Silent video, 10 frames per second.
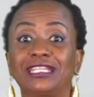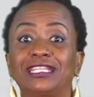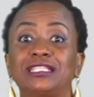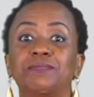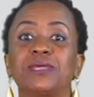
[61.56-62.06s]

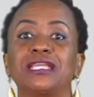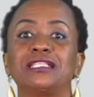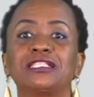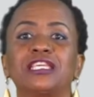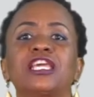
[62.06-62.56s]
This
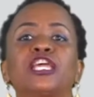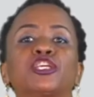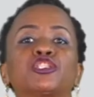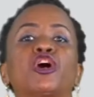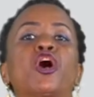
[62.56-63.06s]
means it
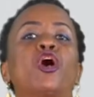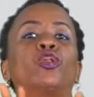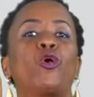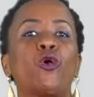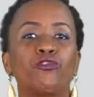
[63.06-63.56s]
is
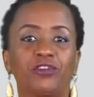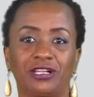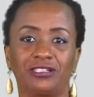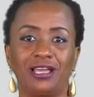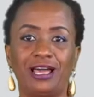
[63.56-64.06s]
all
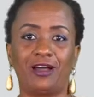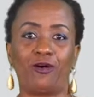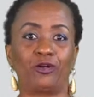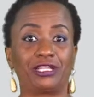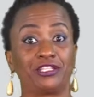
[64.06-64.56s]
over
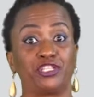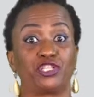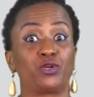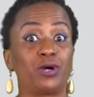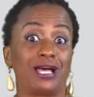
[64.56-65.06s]
or that the
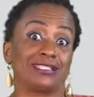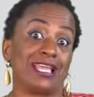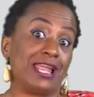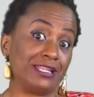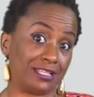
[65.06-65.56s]
show has
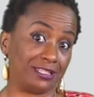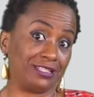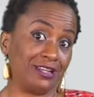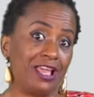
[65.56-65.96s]
ended.